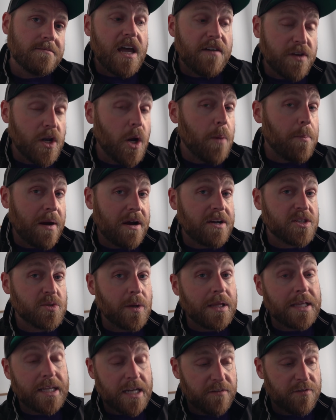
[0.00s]
If you know Paris
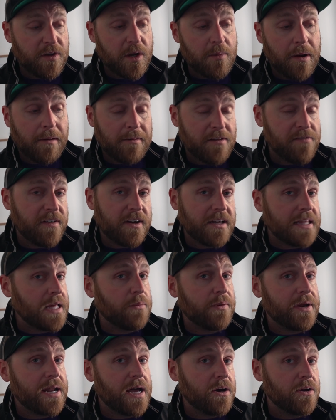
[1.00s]
well enough, you can probably figure
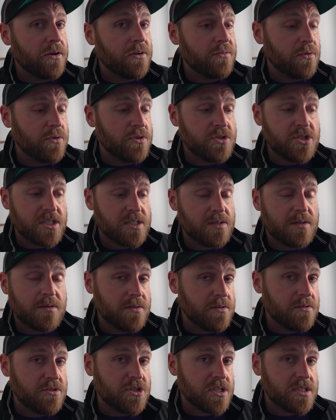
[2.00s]
that one out
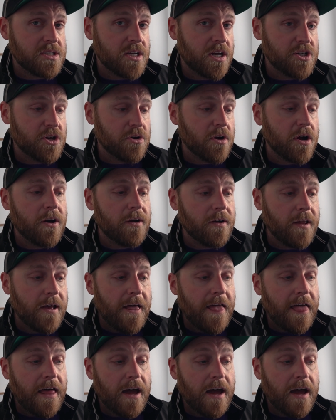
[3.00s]
just on your own.